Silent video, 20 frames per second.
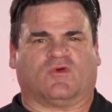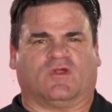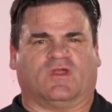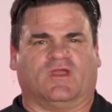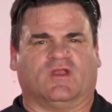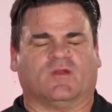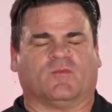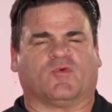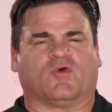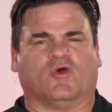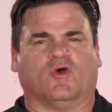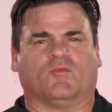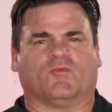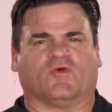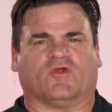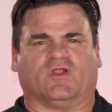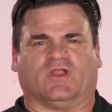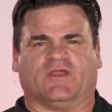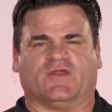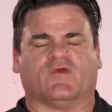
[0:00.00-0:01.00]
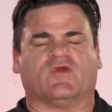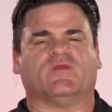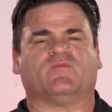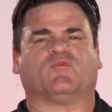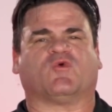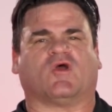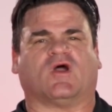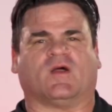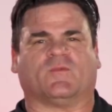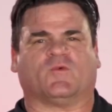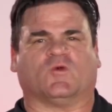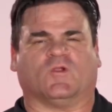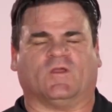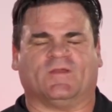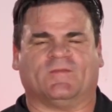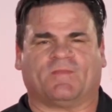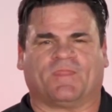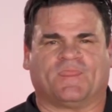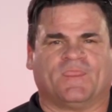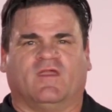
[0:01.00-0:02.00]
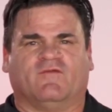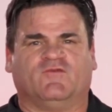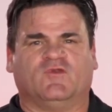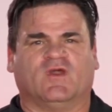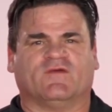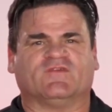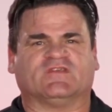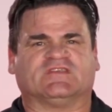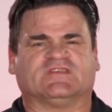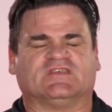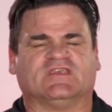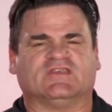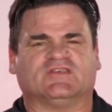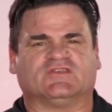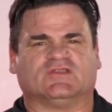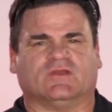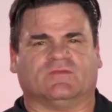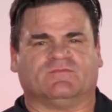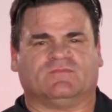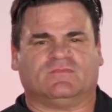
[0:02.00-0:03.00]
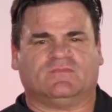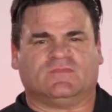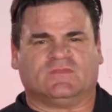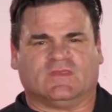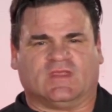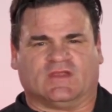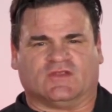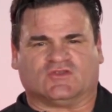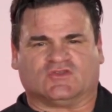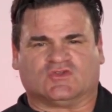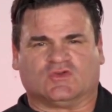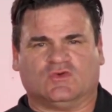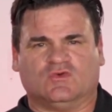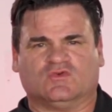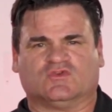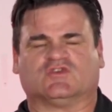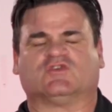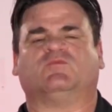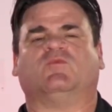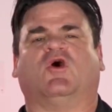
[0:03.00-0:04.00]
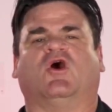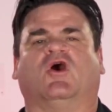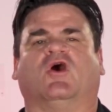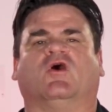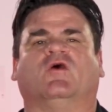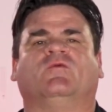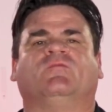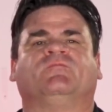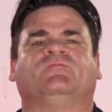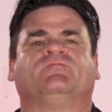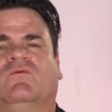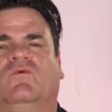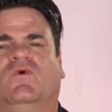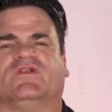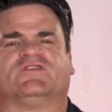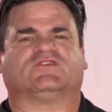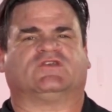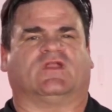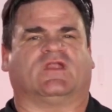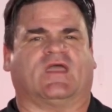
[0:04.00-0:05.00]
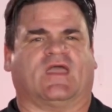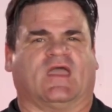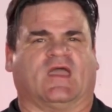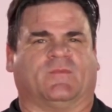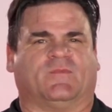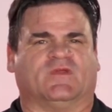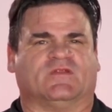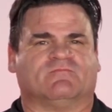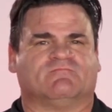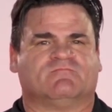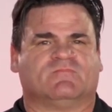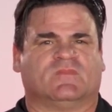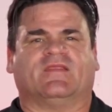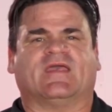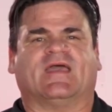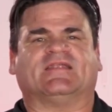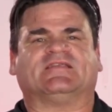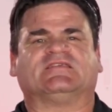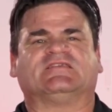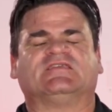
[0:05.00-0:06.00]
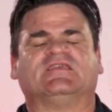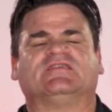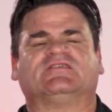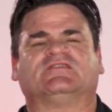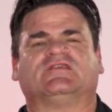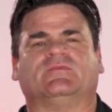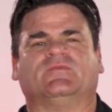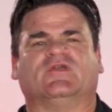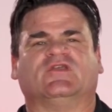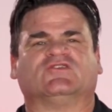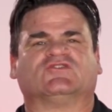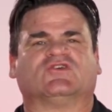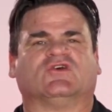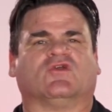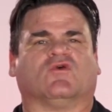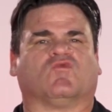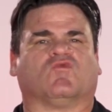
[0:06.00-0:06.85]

inappropriately or improperly, if you have a system that is too small, what's going to happen? That system is going to